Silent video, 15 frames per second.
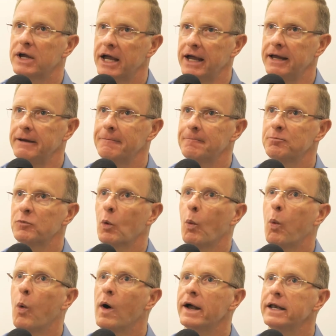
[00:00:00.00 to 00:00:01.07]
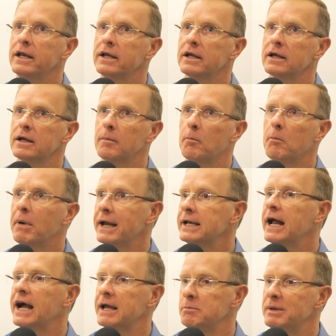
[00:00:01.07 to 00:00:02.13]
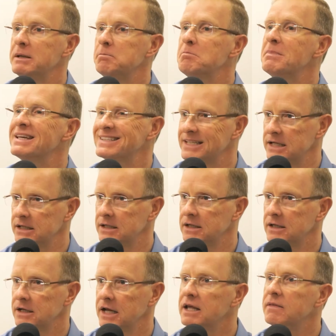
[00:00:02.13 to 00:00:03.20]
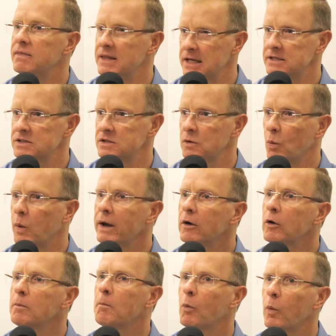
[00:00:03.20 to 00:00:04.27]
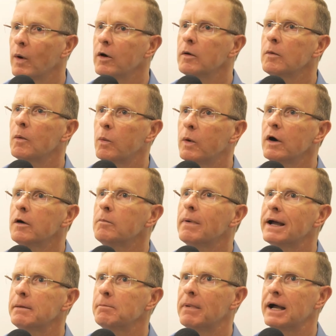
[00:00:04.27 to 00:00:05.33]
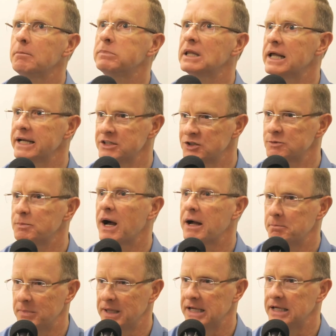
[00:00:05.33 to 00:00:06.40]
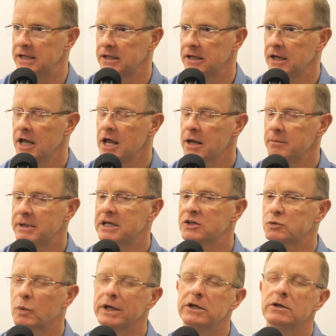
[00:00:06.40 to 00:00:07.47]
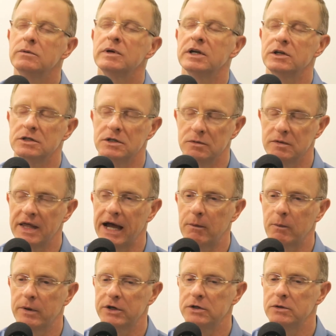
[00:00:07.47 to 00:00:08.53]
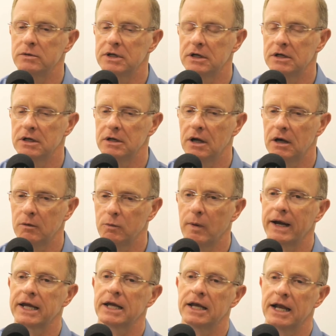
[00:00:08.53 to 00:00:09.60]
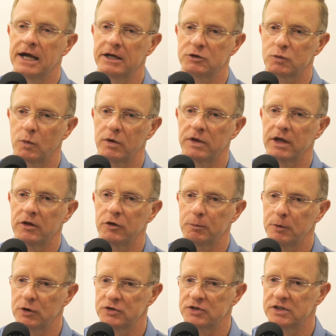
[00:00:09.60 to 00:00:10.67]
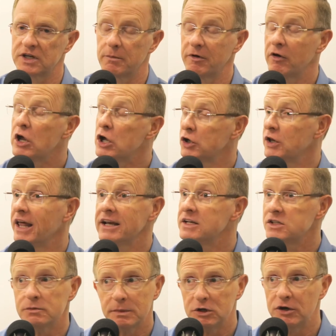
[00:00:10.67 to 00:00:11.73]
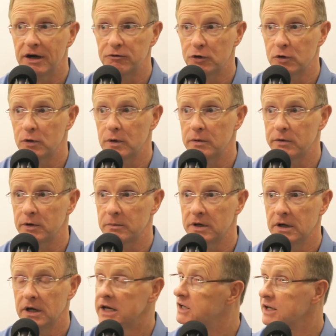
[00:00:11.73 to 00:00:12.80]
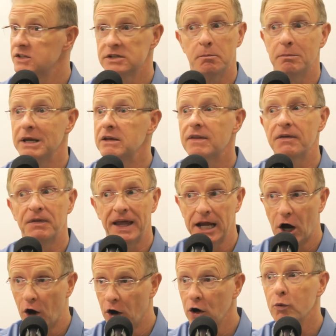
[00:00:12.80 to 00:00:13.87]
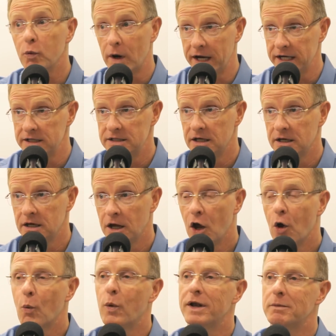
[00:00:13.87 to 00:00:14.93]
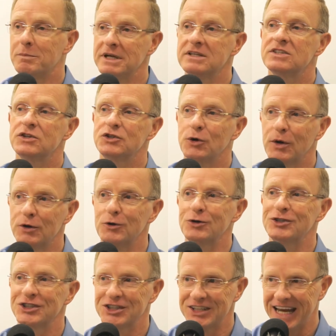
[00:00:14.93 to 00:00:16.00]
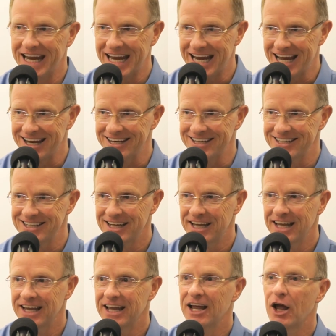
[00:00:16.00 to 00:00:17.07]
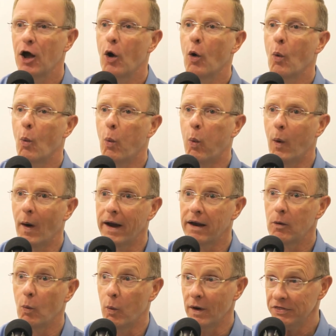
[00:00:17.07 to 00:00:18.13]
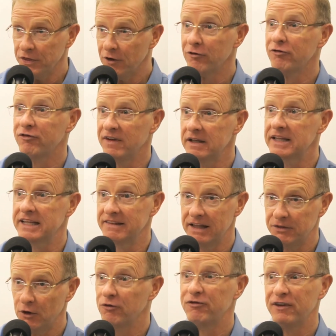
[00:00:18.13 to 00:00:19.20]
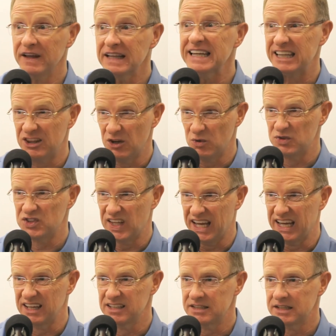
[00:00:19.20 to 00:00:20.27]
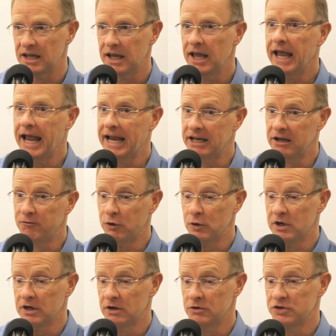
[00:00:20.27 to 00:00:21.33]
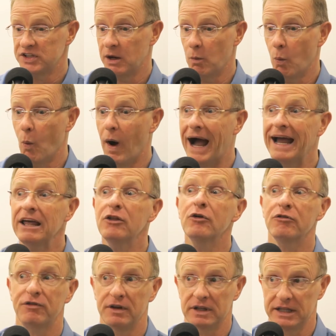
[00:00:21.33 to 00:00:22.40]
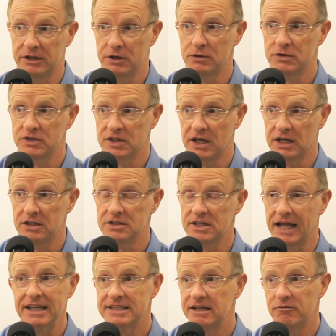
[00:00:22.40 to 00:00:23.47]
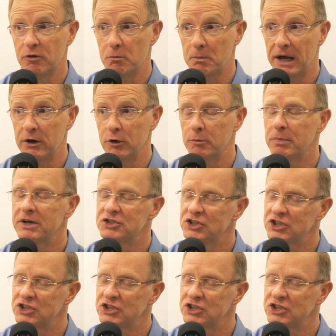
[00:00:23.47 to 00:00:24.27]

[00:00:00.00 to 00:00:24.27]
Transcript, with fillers: okay, what might I be missing mm-hmm. in this? Mm-hmm. Where where where might my blind spot be? Mm. Because when you can do that, when you can recognize where the other person is coming from, that doesn't mean you have to agree with them. It doesn't mean that they are right. What it means is you understand what what they're feeling, that they're feeling those things, and if you can understand why they're feeling those things, that's even better. But yep.